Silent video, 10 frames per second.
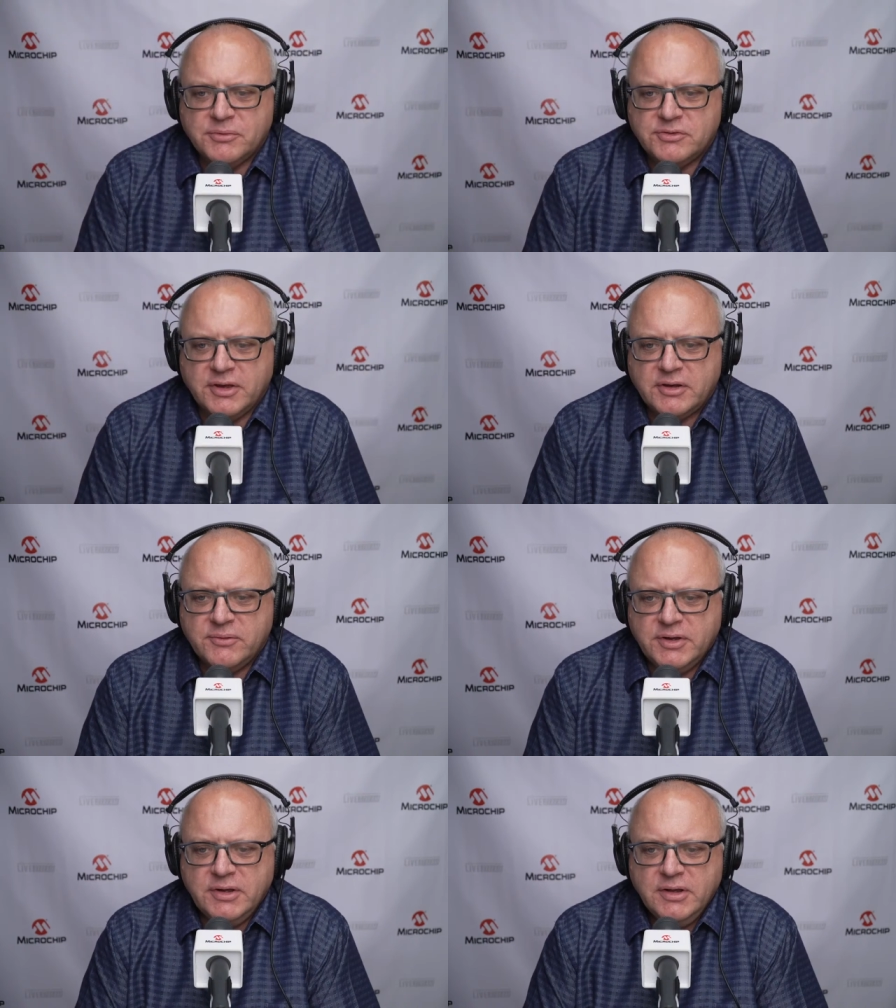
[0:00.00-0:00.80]

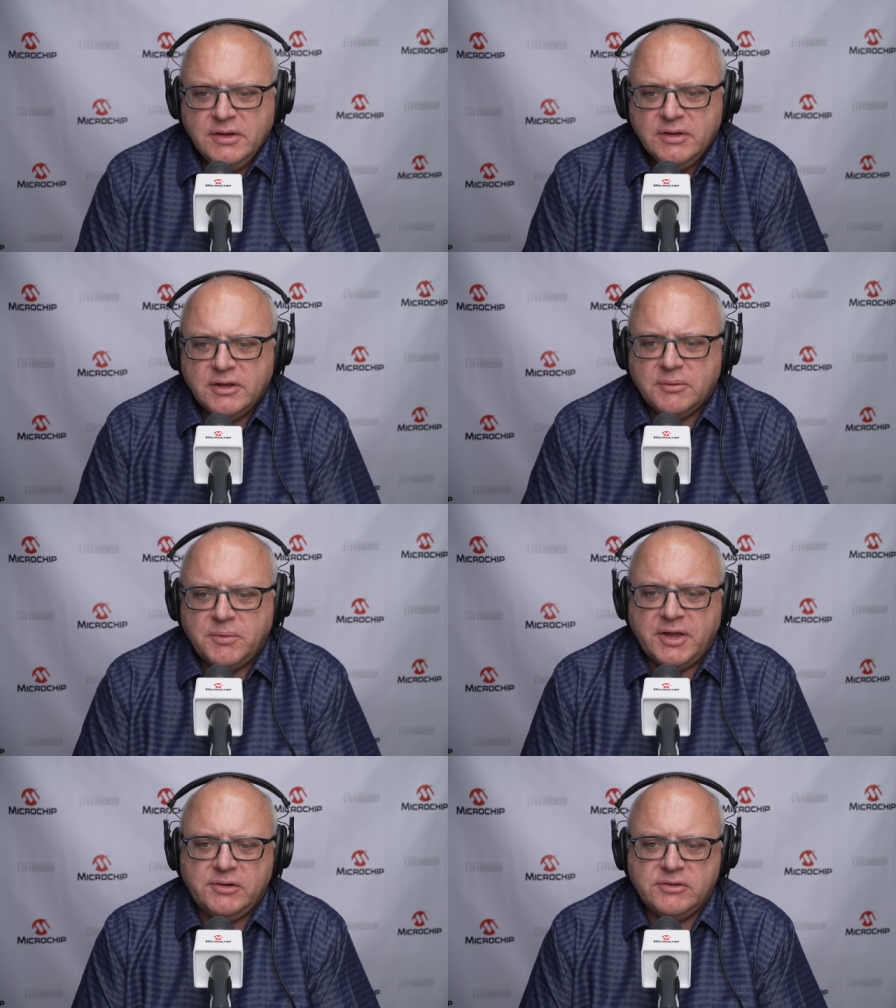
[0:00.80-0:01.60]
Zachary. Um,
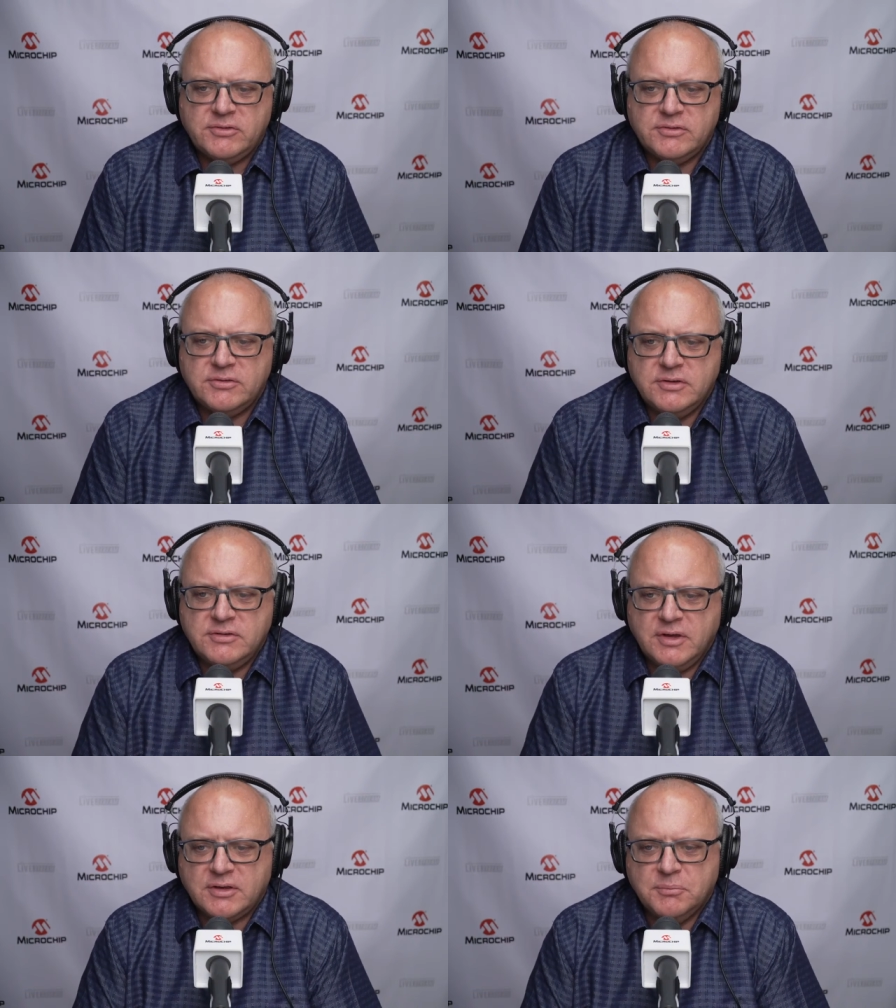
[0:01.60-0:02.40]
how does a
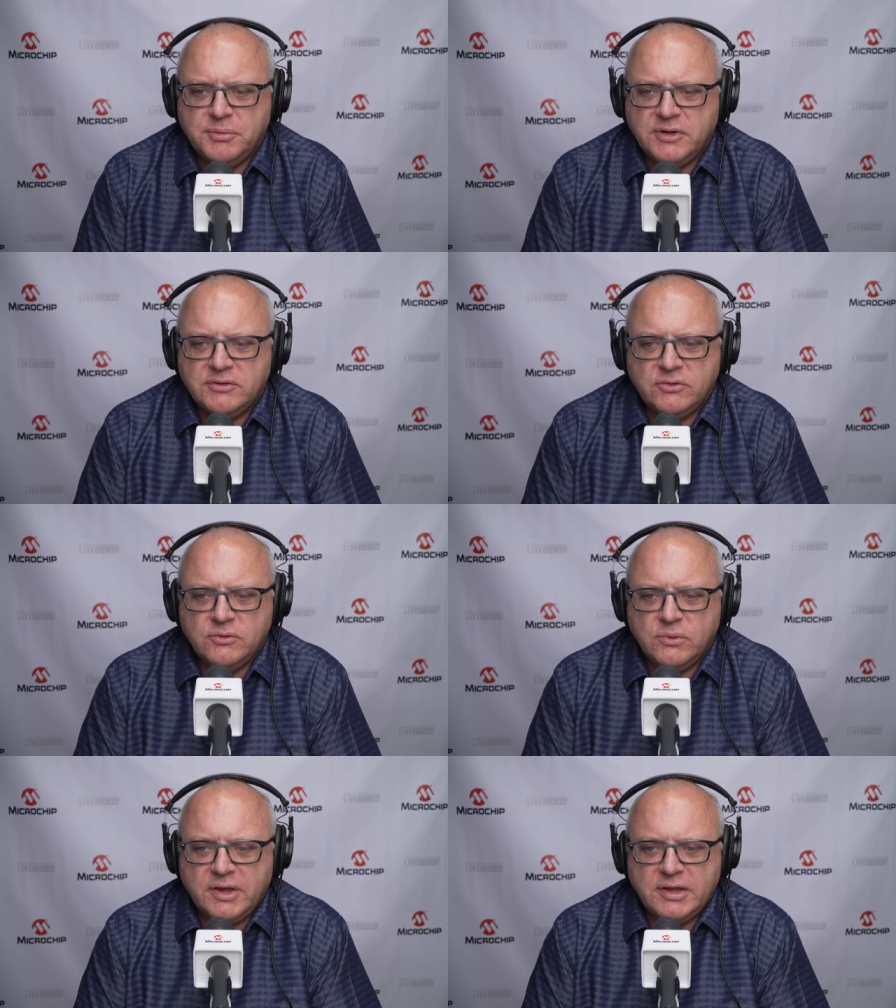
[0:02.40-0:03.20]
CSAC compare
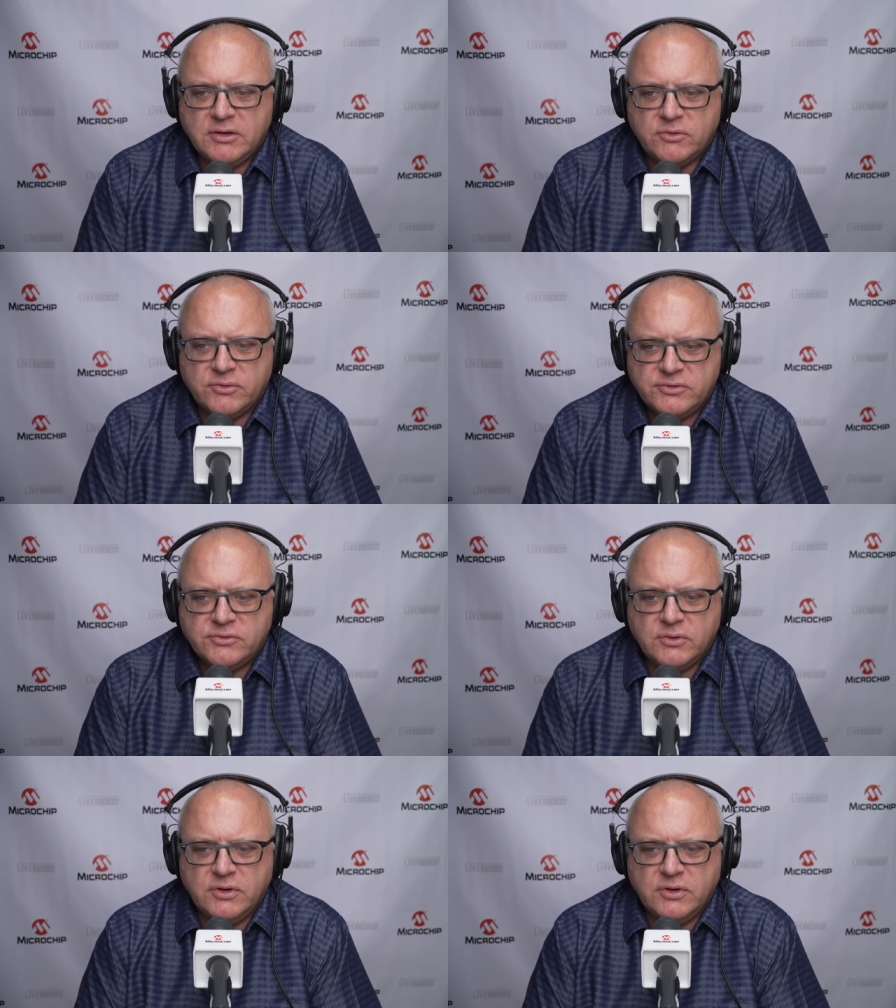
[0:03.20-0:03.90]
to a crystal